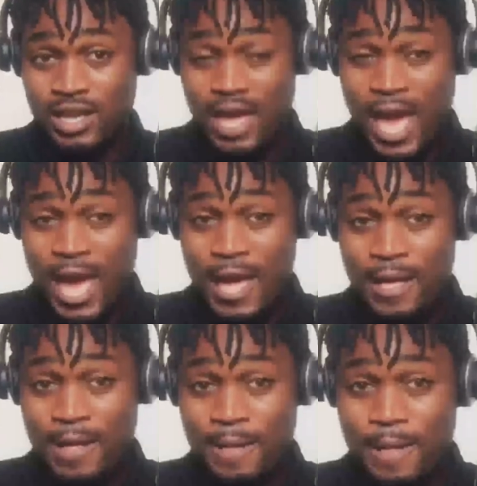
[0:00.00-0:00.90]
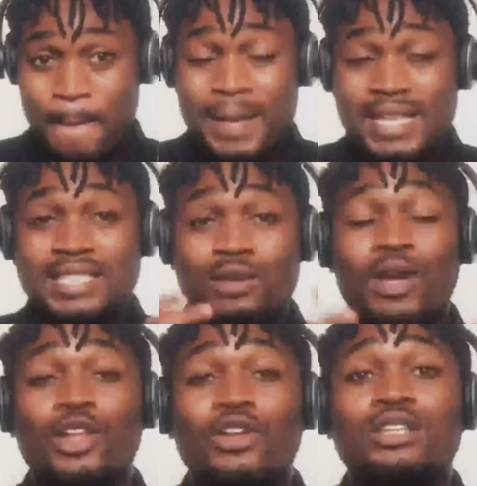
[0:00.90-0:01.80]
eh, made
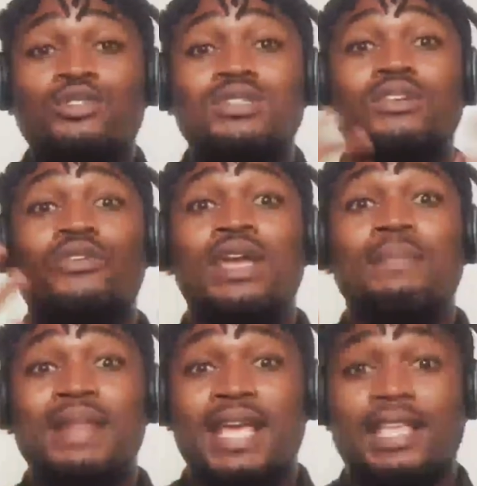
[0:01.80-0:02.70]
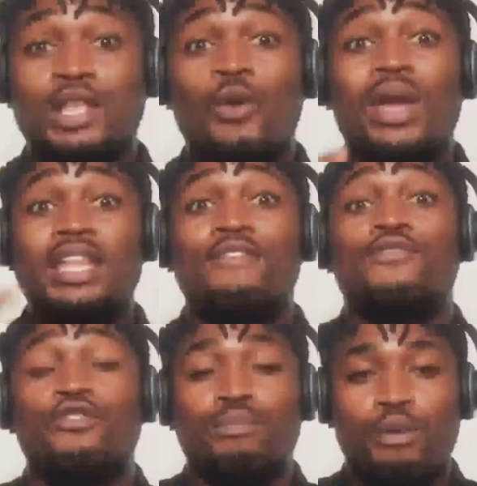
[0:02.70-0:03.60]
Sierra Leone to scream like they were in a
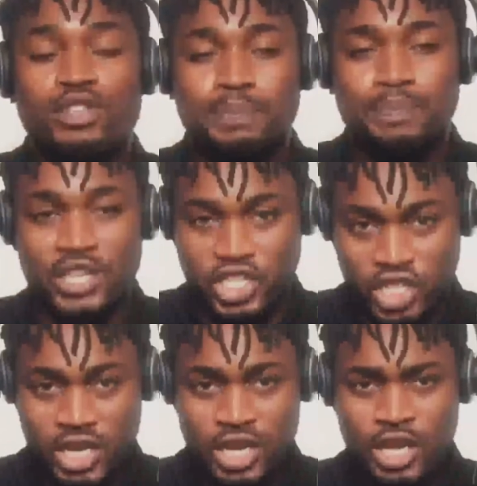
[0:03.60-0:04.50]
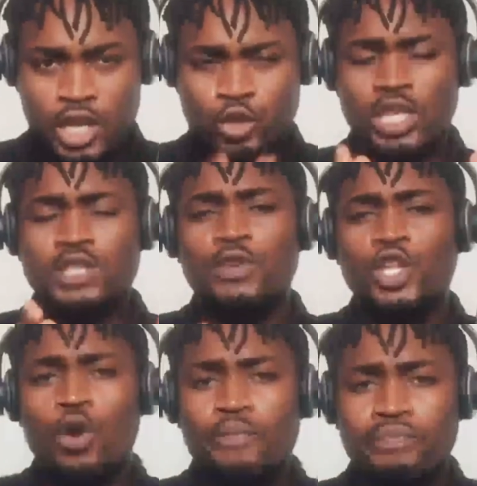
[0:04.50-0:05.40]
football speech. Today's
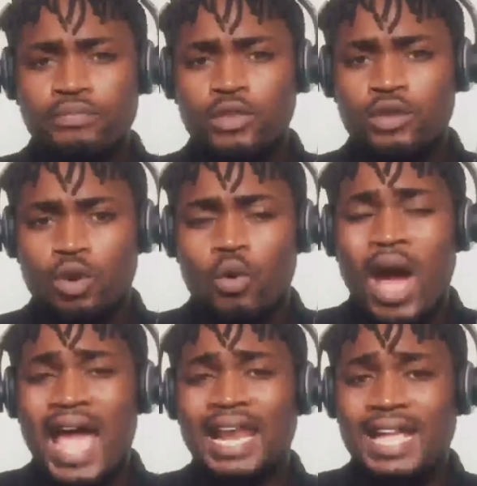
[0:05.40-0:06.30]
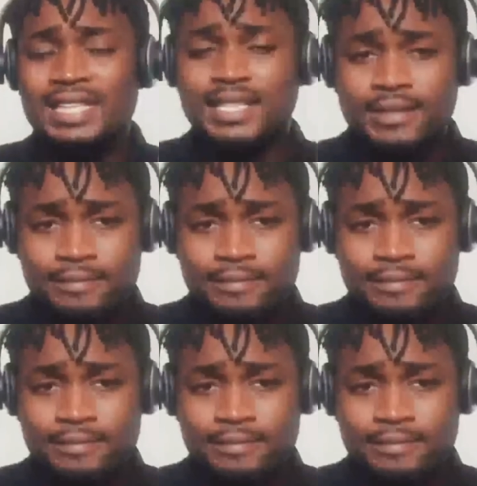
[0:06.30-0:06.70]
video or highlight